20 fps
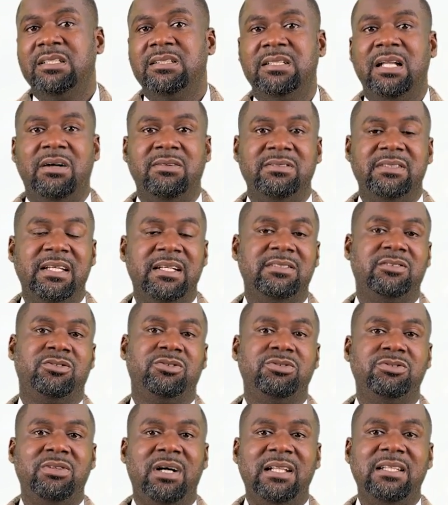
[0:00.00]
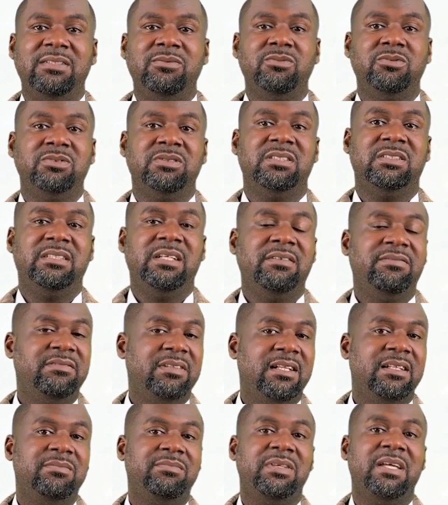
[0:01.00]
Now, there's usually would
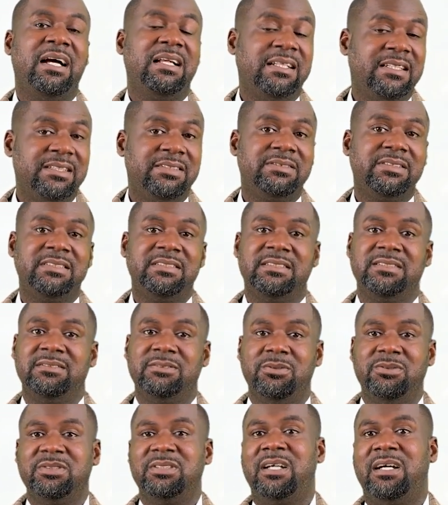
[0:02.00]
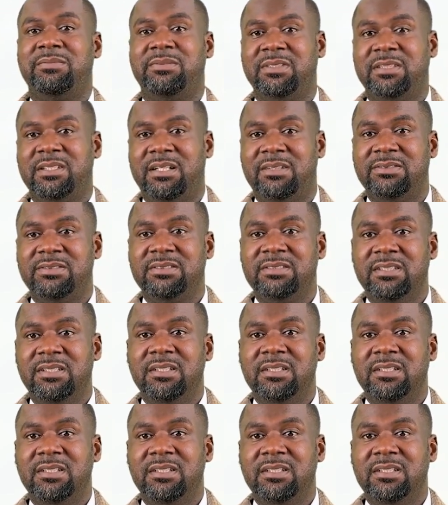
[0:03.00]
definitely be an increase in those capitals.